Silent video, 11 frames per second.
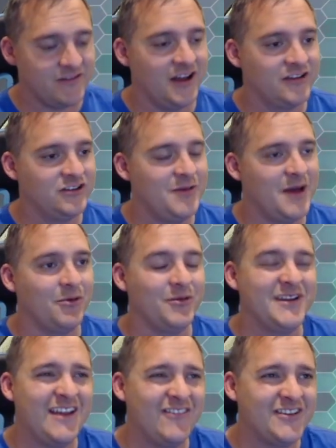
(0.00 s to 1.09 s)
Not too bad, but we
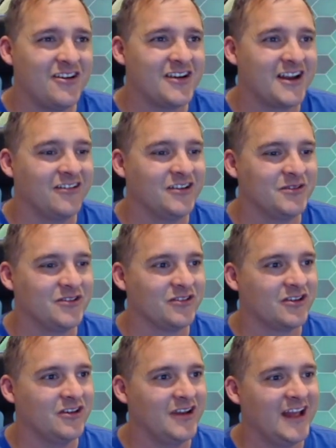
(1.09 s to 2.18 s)
did have a Dark Energy, which is
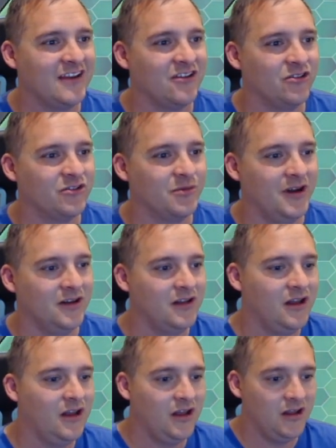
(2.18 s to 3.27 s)
good, and an Ultra Ball.
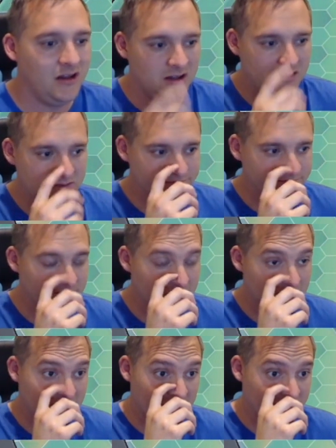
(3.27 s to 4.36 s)

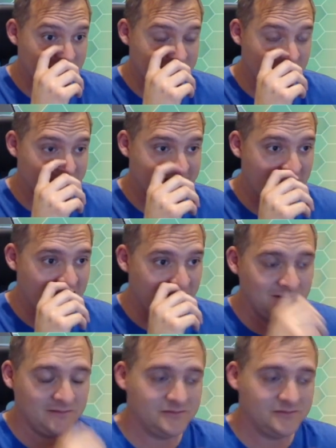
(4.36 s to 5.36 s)
There's a Cheren's Care.